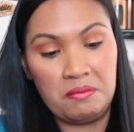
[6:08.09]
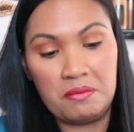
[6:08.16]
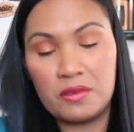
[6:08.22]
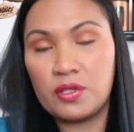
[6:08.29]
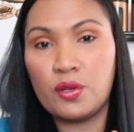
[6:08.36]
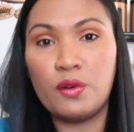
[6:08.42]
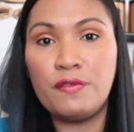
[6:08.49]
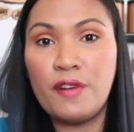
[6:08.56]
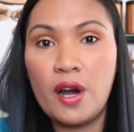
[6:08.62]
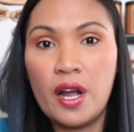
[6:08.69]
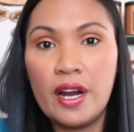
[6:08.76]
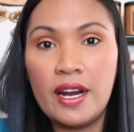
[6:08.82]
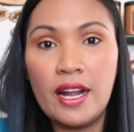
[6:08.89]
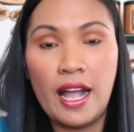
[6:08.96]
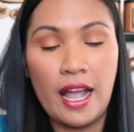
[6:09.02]
so
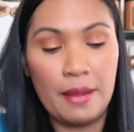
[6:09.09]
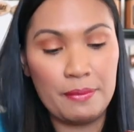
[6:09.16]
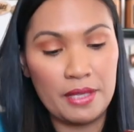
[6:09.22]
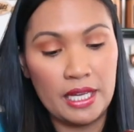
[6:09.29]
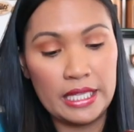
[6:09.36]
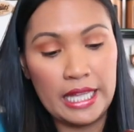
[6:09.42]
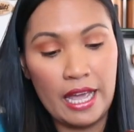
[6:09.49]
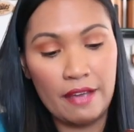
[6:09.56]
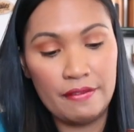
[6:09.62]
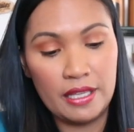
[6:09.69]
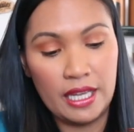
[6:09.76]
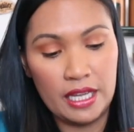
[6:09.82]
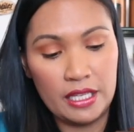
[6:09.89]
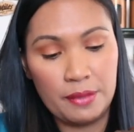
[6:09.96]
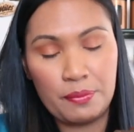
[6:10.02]
far I'm not
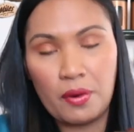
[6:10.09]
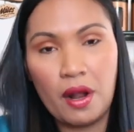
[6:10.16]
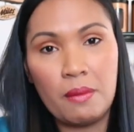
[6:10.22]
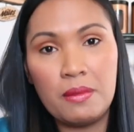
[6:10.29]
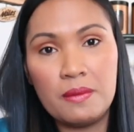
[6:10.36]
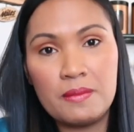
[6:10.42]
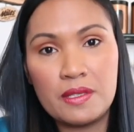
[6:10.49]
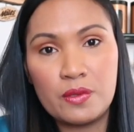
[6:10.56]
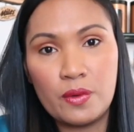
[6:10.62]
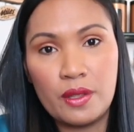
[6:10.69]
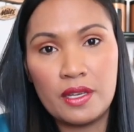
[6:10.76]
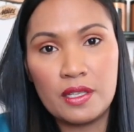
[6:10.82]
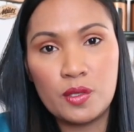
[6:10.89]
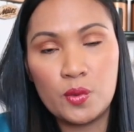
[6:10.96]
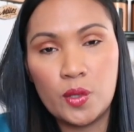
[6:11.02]
having any problems with
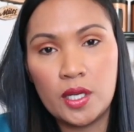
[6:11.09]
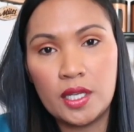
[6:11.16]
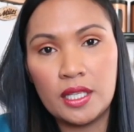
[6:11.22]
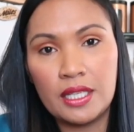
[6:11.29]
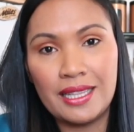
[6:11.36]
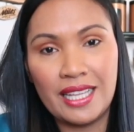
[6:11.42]
this one,